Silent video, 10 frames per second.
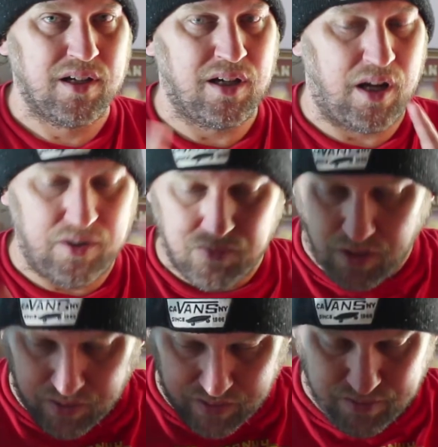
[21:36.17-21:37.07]
Got to do
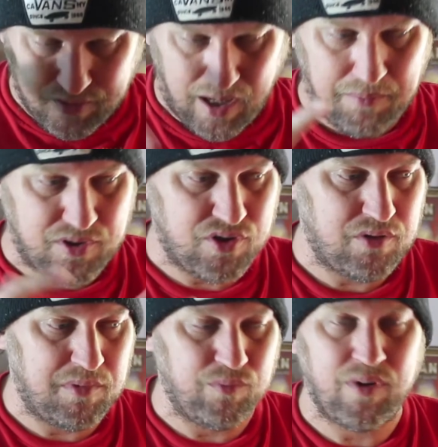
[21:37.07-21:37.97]
all the
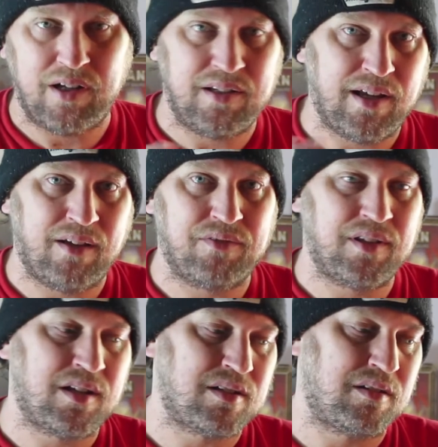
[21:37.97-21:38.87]
time-consuming writing down
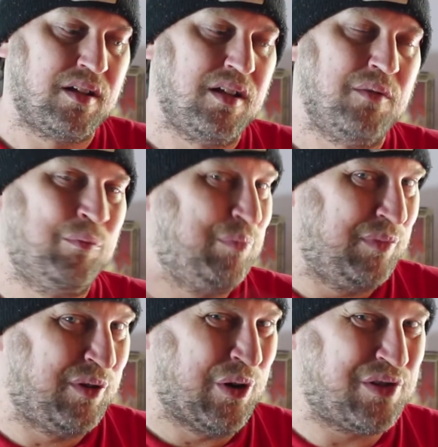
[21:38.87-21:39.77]
things, and
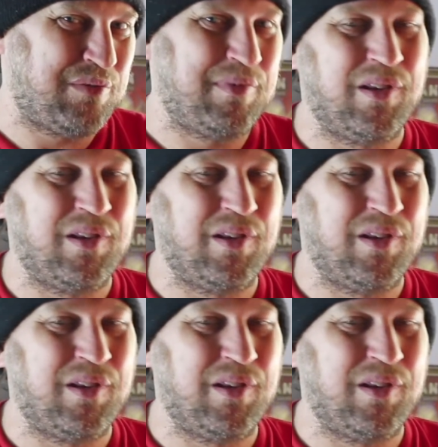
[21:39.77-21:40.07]
of course the